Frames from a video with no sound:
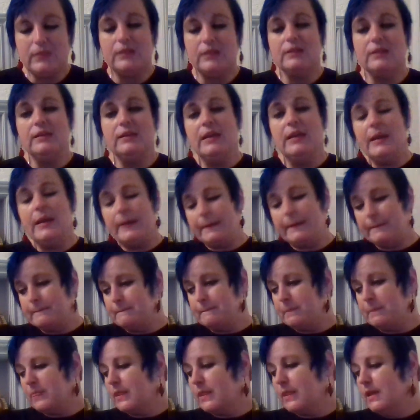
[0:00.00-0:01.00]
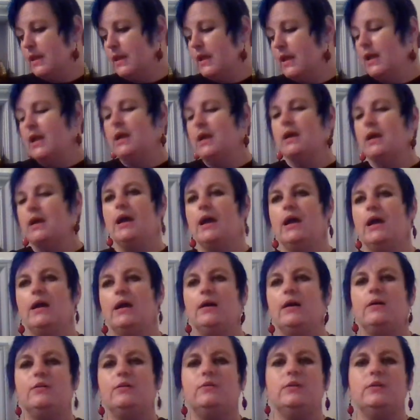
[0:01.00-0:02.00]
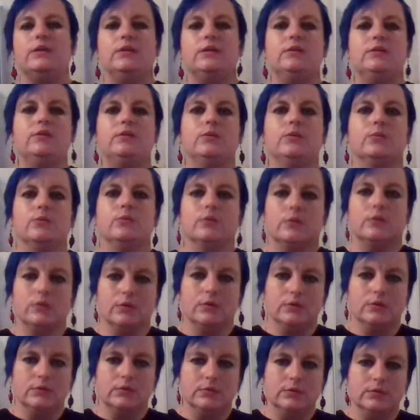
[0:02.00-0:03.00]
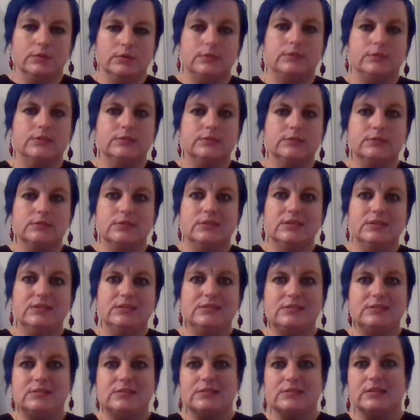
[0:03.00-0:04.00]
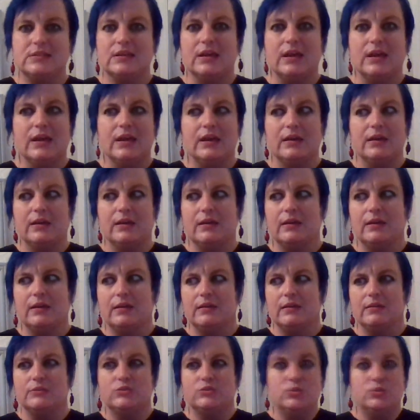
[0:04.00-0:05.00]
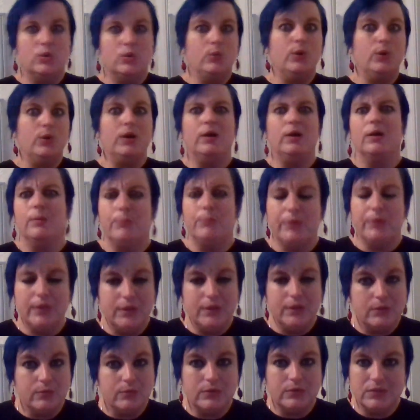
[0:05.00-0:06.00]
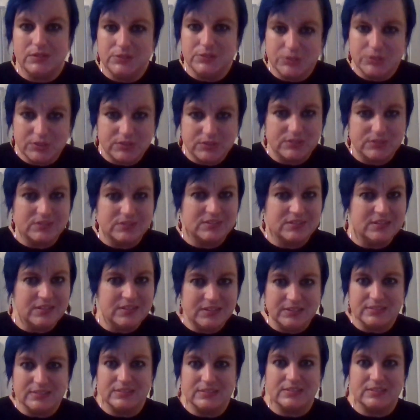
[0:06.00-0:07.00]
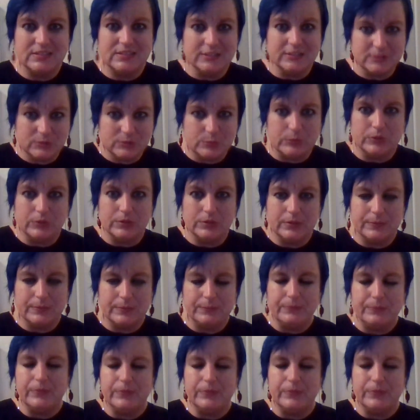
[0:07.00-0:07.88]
Now, how in the world does this show up in a religious studies textbook?